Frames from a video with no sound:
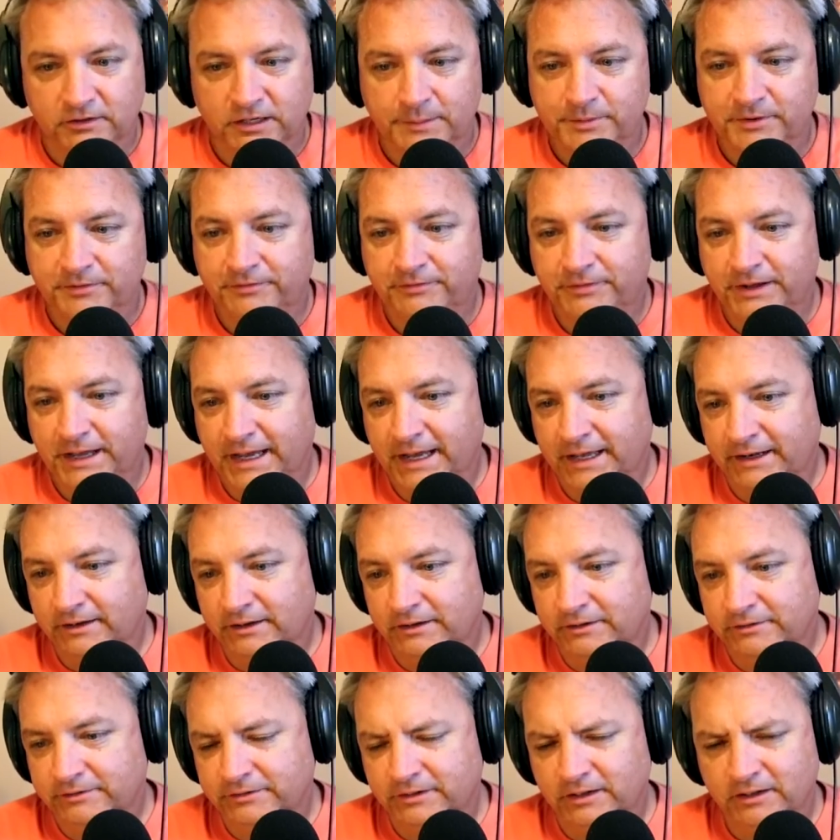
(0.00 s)
I'm a fan
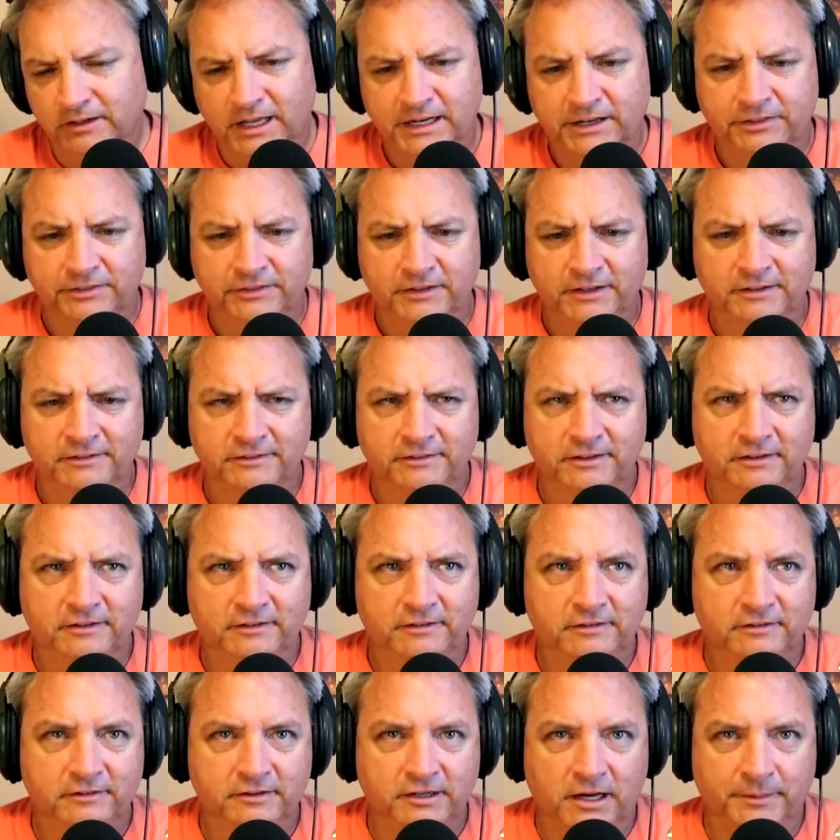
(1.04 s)
of a lot of things that
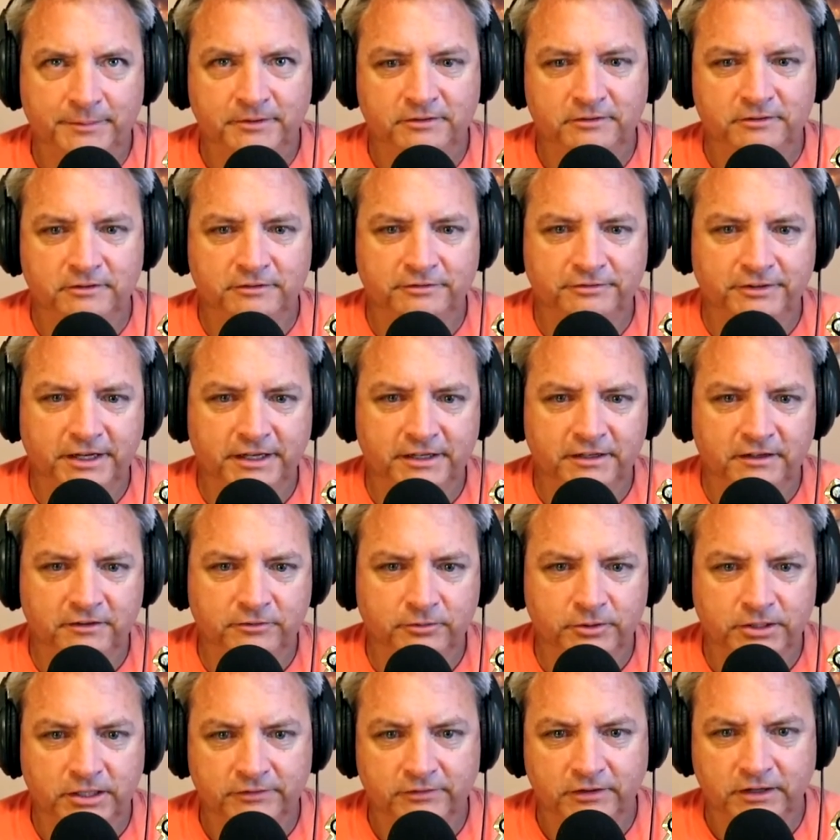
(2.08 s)
Thomas is a fan of.
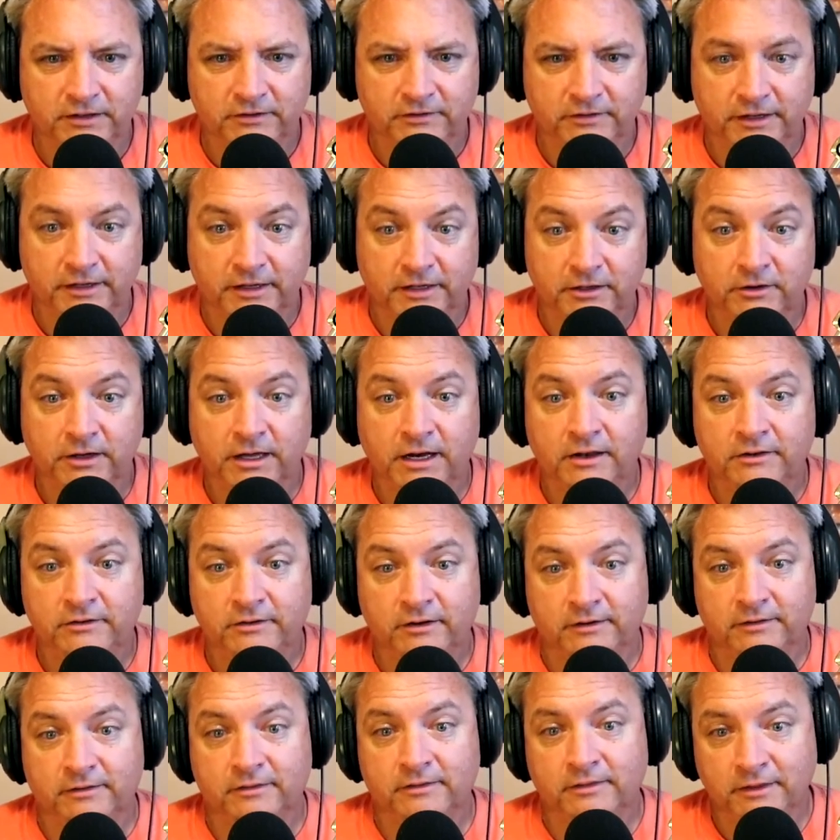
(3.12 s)
Whenever he's like, you got to
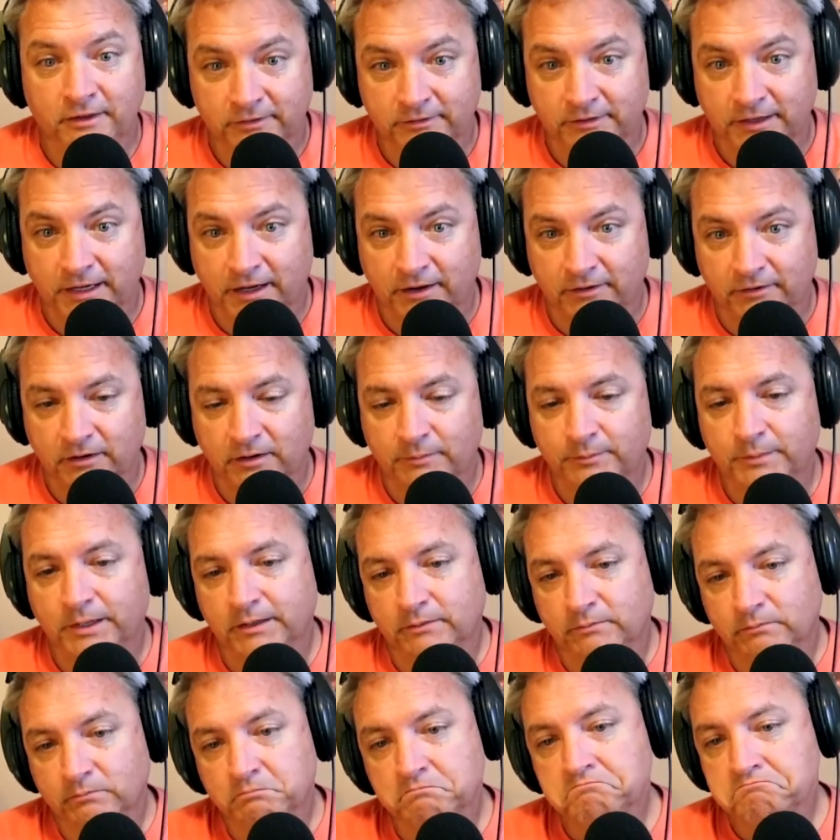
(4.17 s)
check this out, I'm
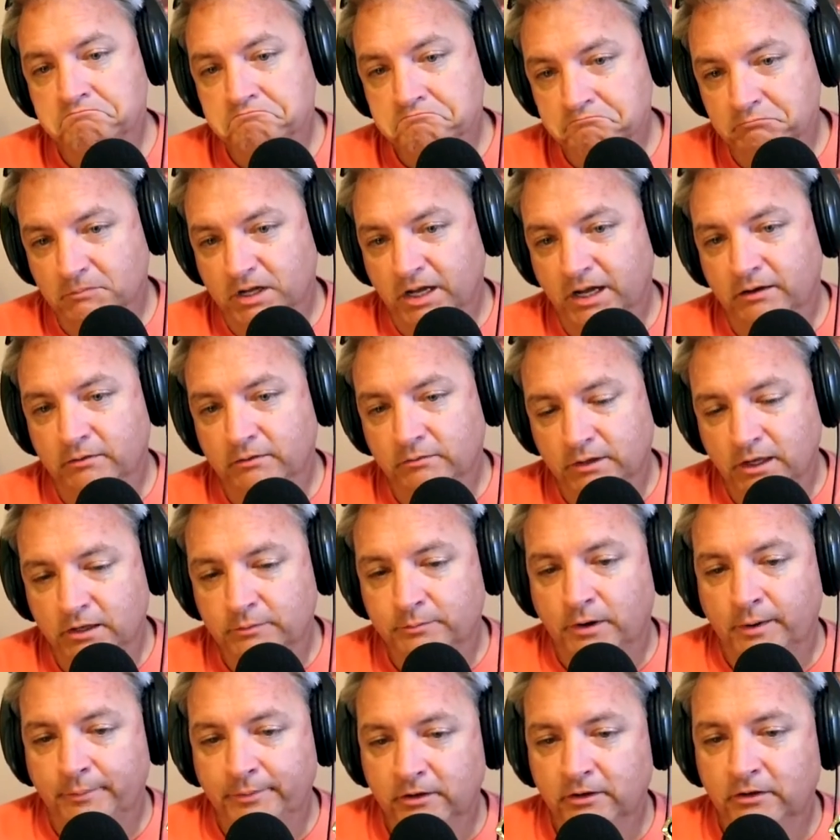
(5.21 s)
like, okay, that's
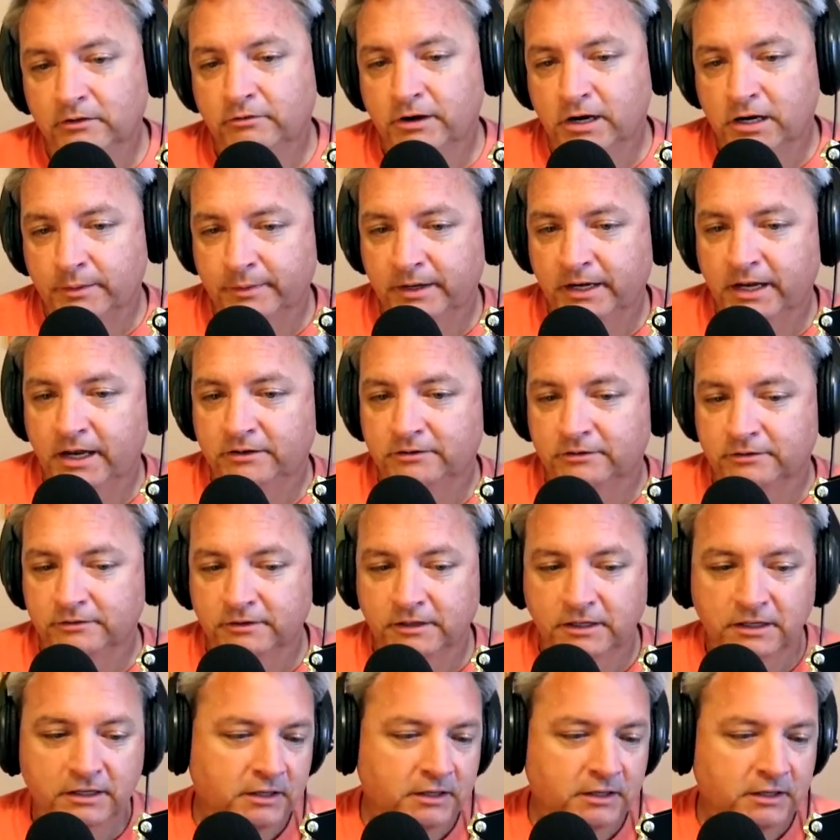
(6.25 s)
probably a good recommendation,